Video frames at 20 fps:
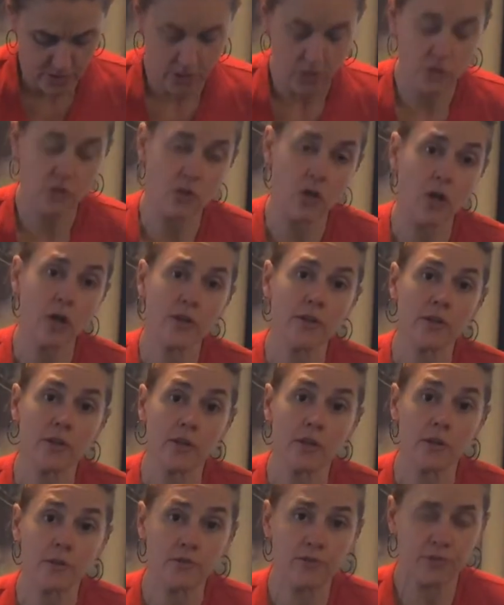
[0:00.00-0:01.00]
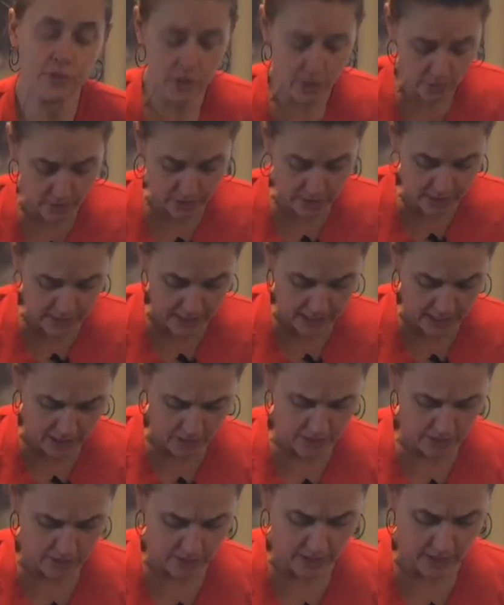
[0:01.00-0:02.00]
draw the fluids
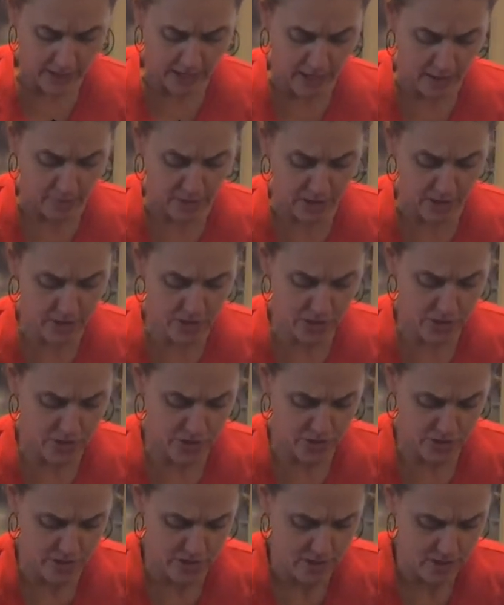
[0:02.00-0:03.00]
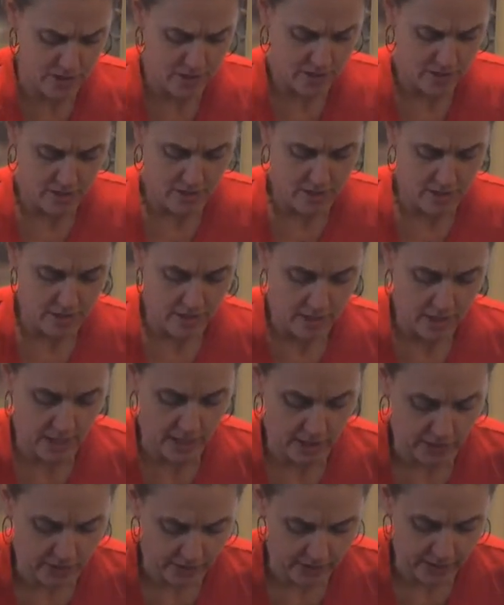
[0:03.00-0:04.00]
out of the cabbage,
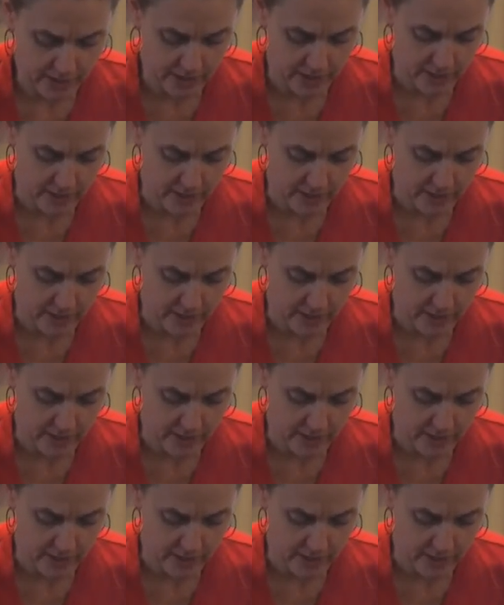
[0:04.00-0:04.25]
and you'll get a